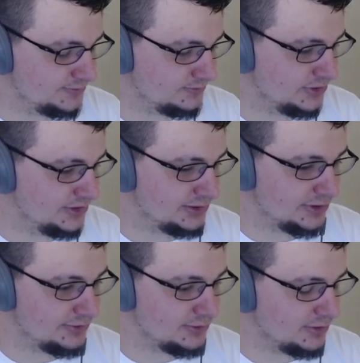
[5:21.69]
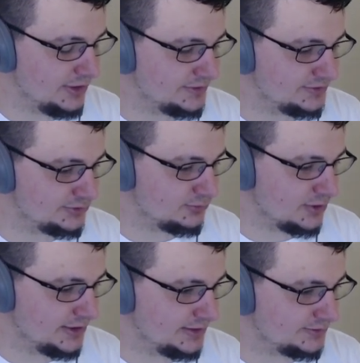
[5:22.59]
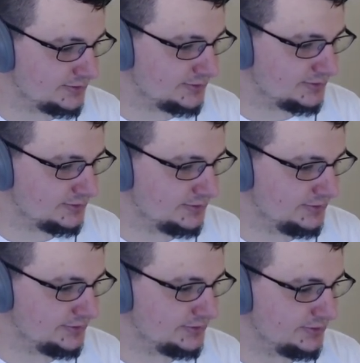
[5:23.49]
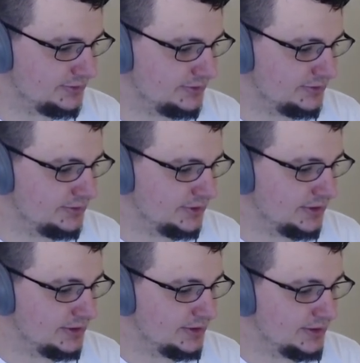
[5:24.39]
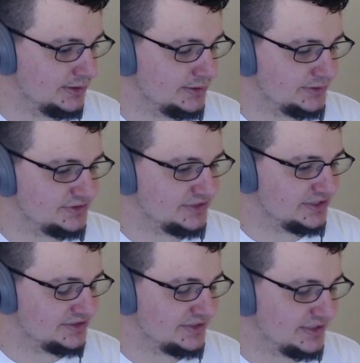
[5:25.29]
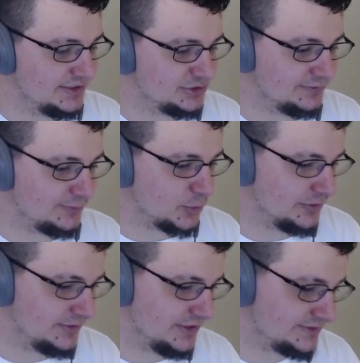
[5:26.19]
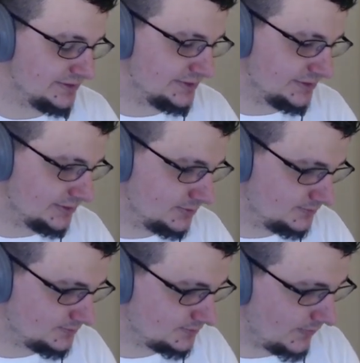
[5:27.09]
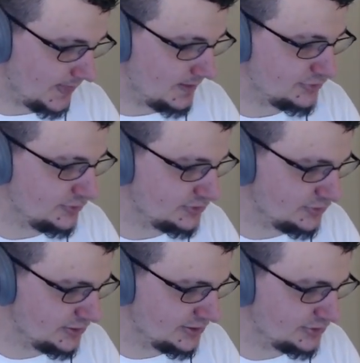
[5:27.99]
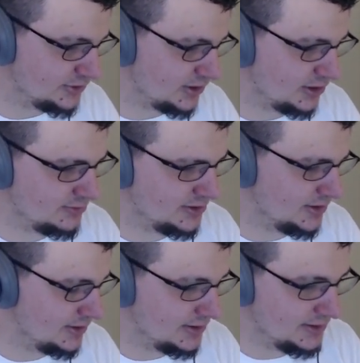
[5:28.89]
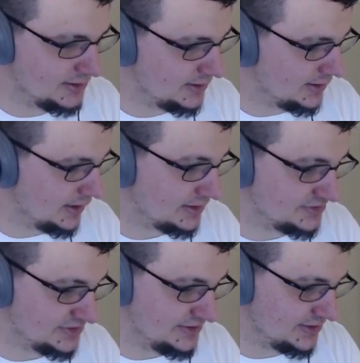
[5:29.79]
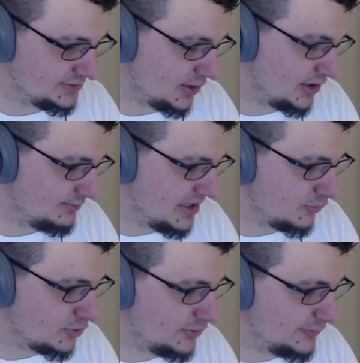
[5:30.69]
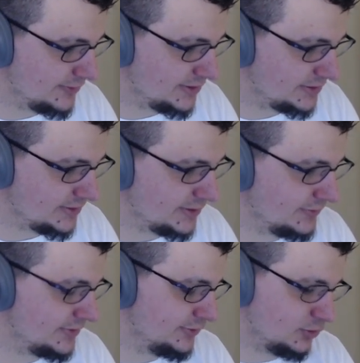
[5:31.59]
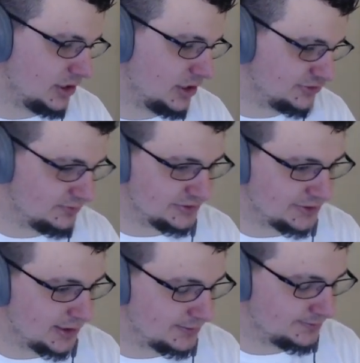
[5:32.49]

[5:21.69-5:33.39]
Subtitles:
But anyway, their class is ranked, let's see, 6th in the nation, 4th in the SEC. So he's doing a good job. I see that's probably about where they'll finish. I don't think they'll climb too much higher.